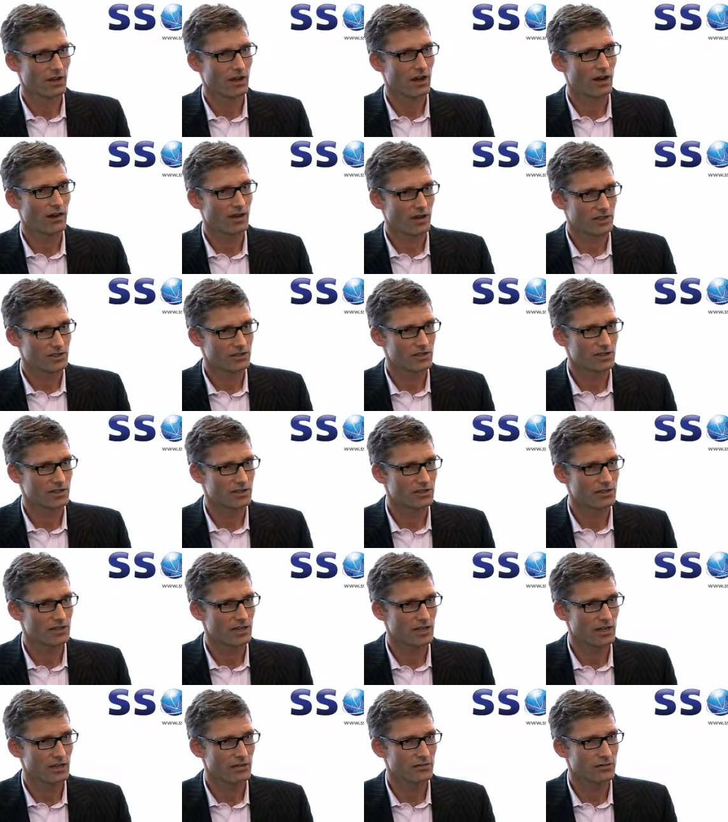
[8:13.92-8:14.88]
are actually
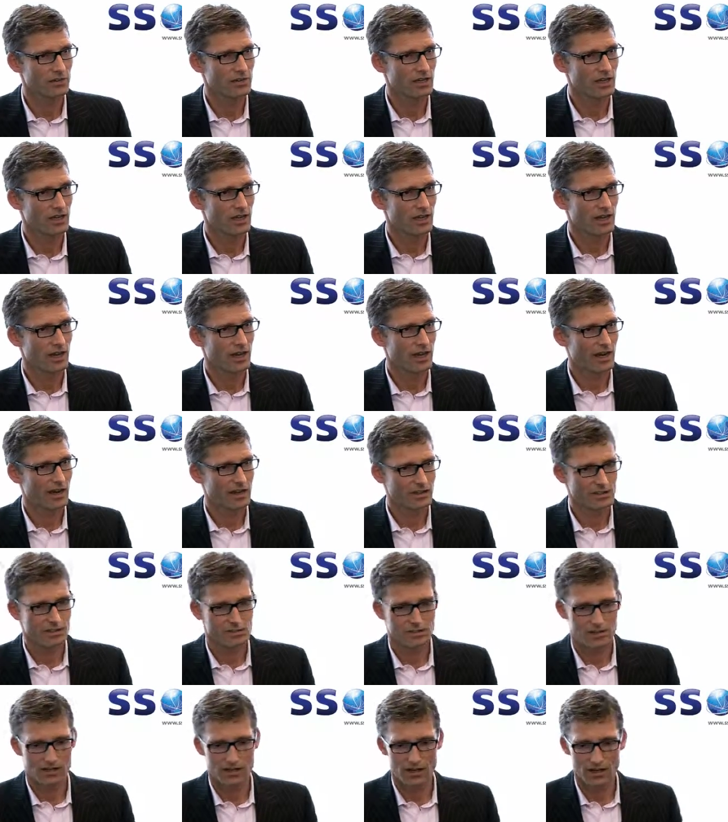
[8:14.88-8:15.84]
achieved.
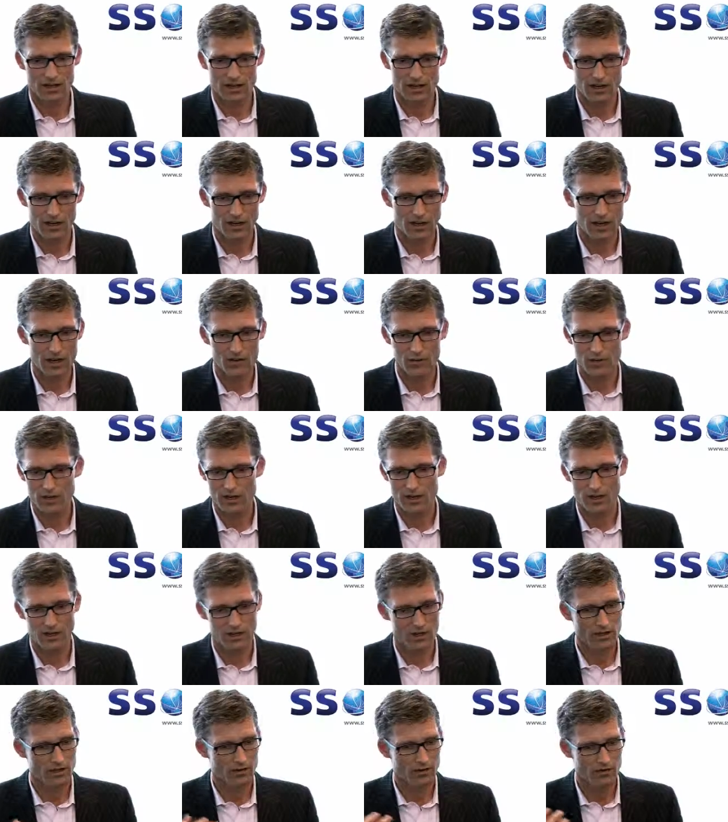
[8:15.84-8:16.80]
And uh, I would
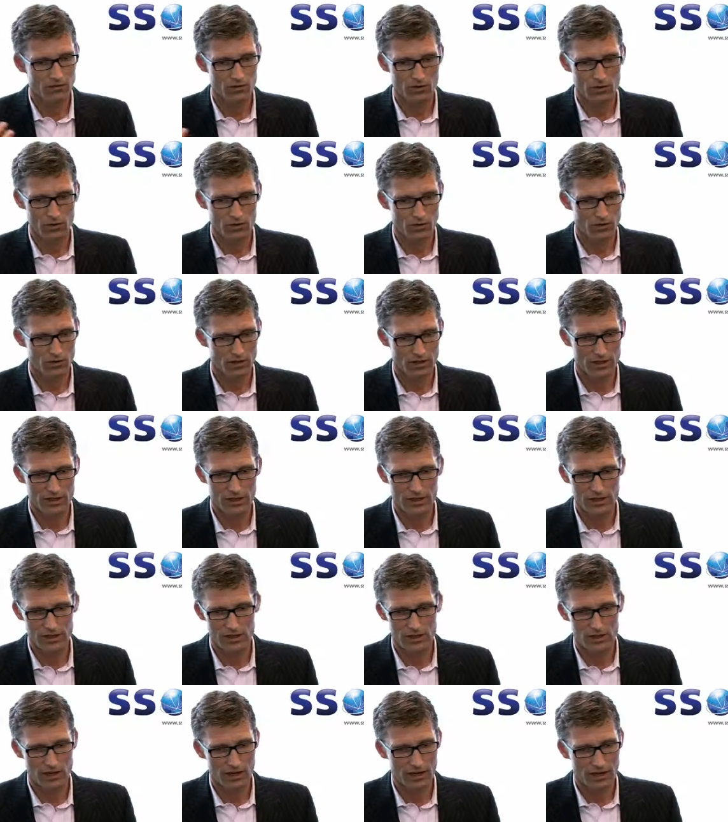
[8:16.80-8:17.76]
argue for
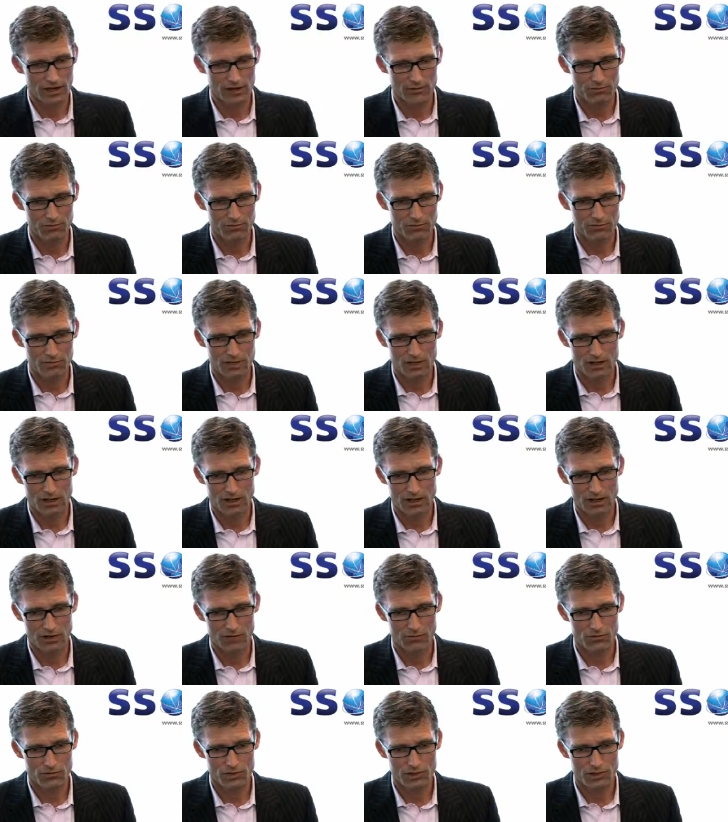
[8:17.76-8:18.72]
the um,
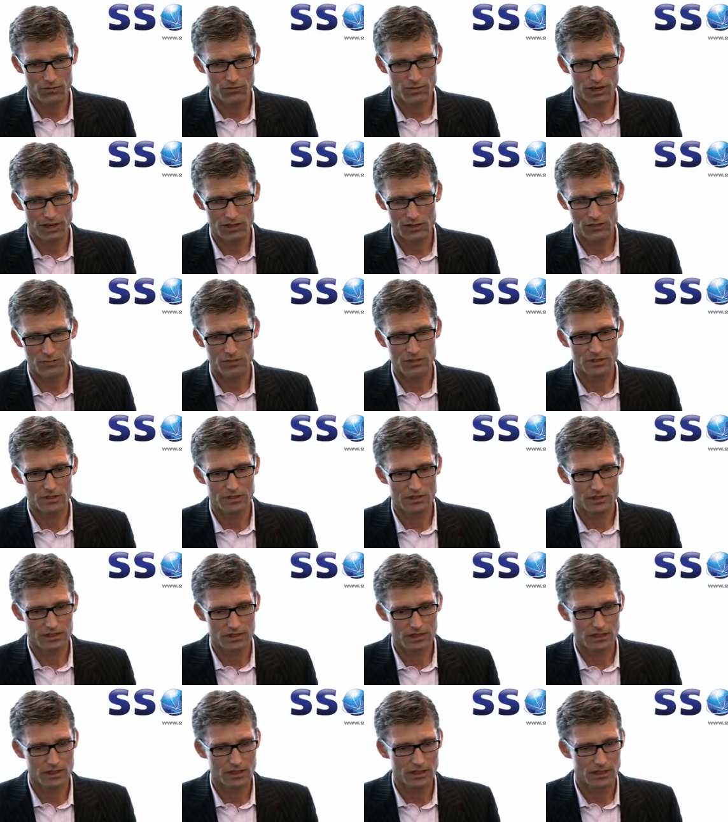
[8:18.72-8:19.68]
uh, for the
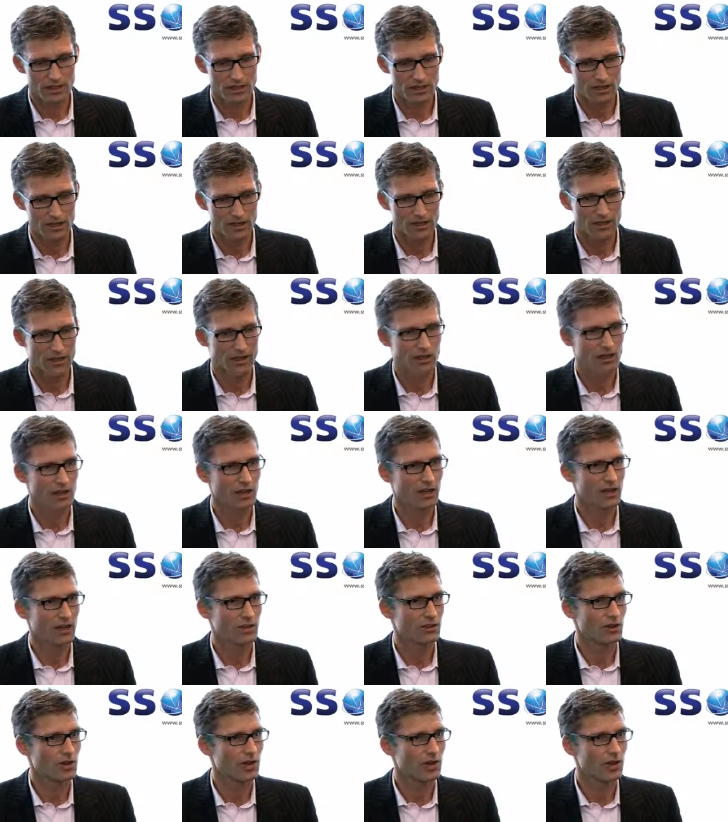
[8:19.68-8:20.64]
management in the
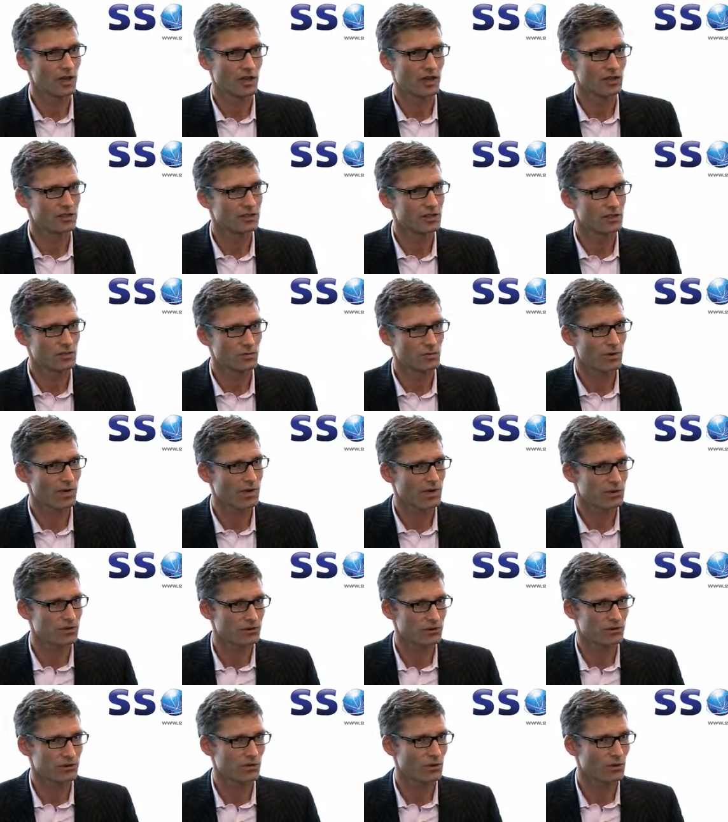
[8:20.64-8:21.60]
in the client, as well
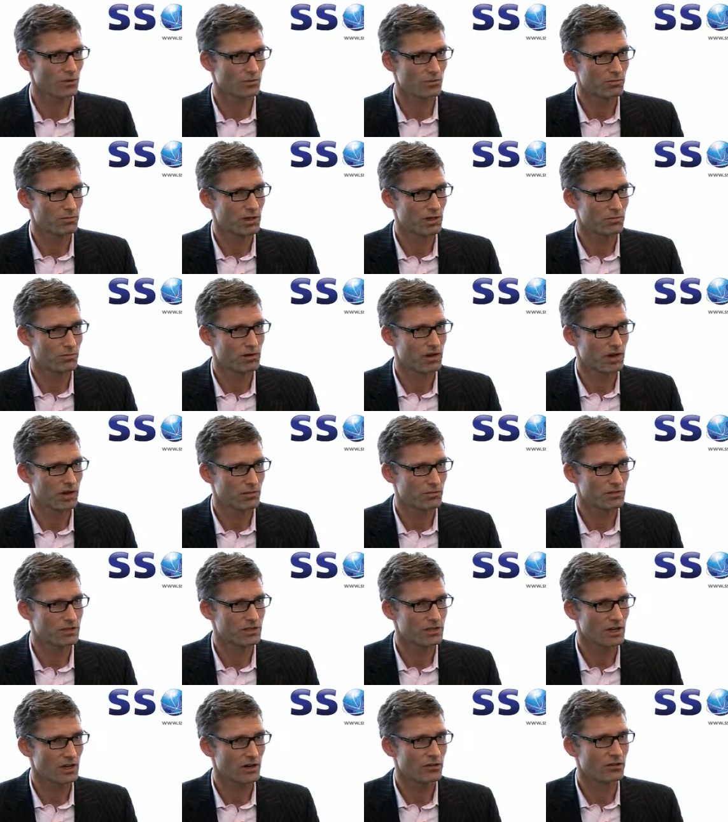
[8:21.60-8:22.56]
as for people like
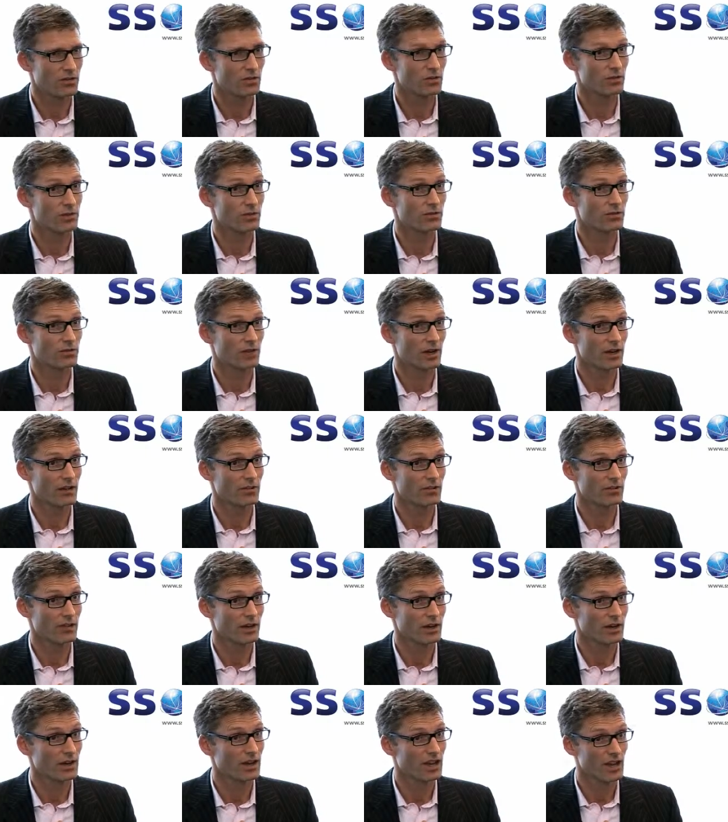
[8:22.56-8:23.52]
myself who are
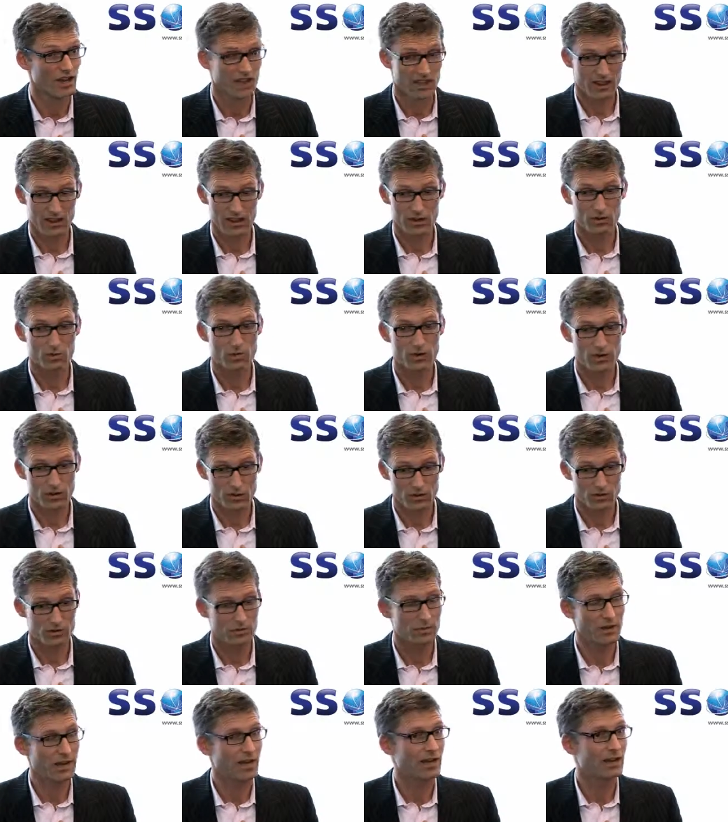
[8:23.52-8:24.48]
advising, that we
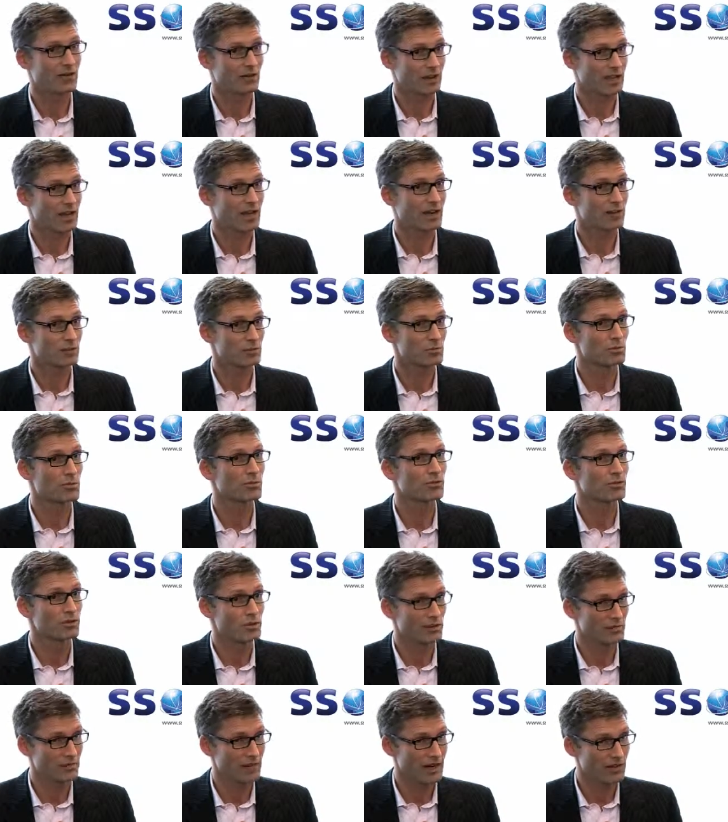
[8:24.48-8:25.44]
ought to be held accountable
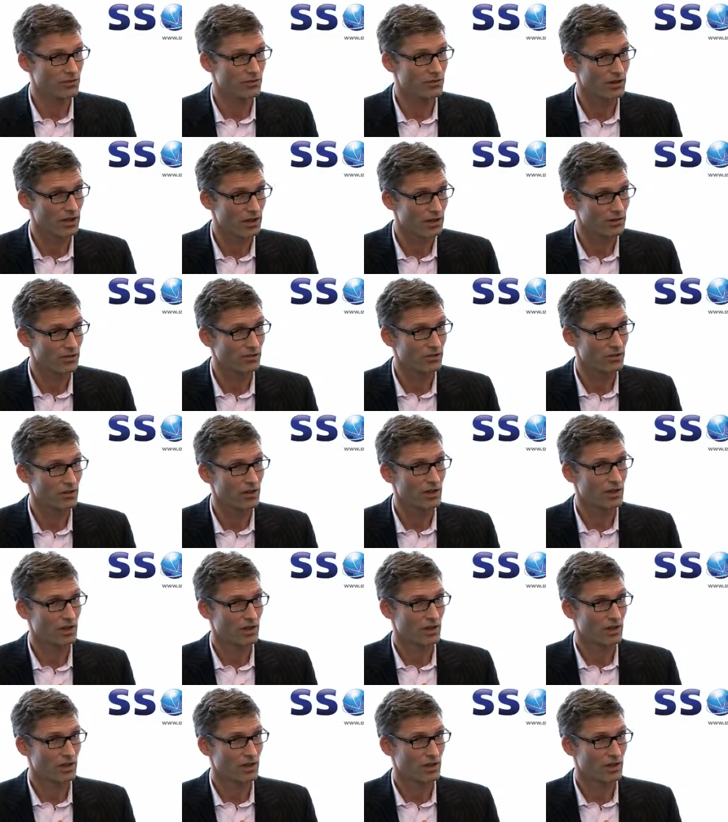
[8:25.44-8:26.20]
for the benefits